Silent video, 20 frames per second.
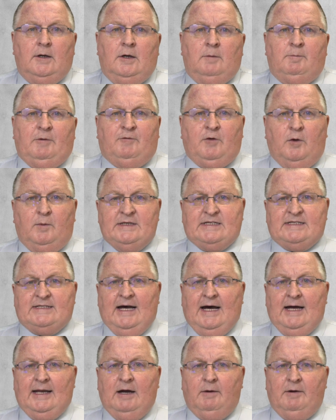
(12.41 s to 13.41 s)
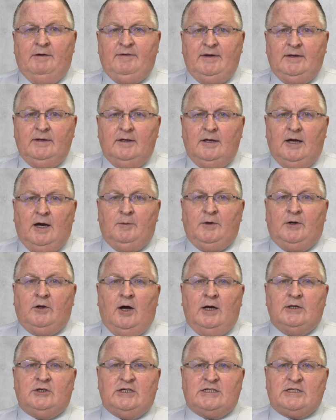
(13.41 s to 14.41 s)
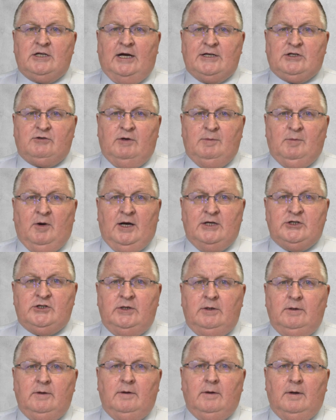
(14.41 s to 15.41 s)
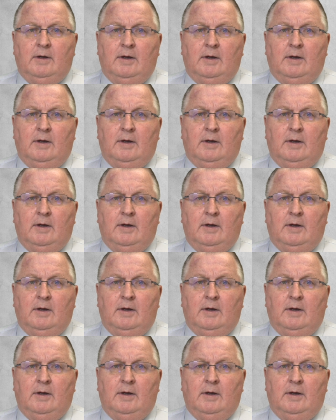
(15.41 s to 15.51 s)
Before we start, however, I would just like to remind you